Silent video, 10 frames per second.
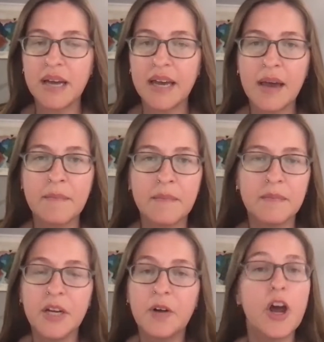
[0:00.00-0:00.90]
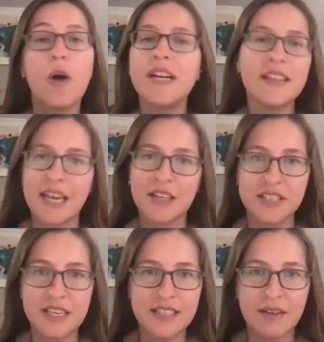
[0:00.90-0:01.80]
am you know no one at the
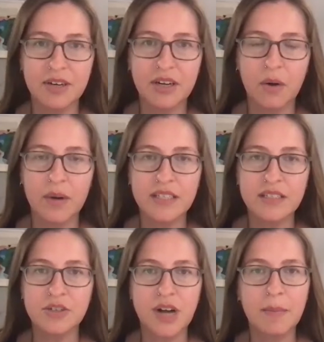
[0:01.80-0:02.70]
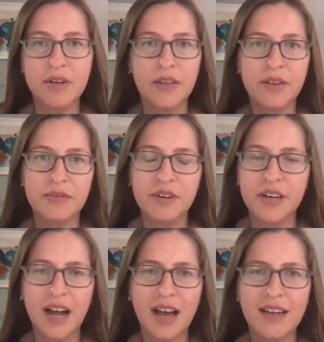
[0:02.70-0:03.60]
agency is ever going to drop an author for
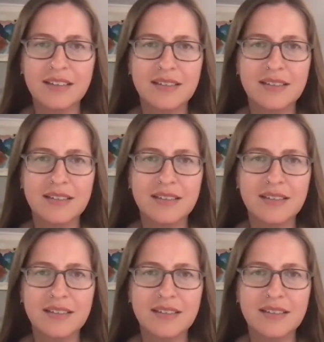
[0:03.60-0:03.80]
not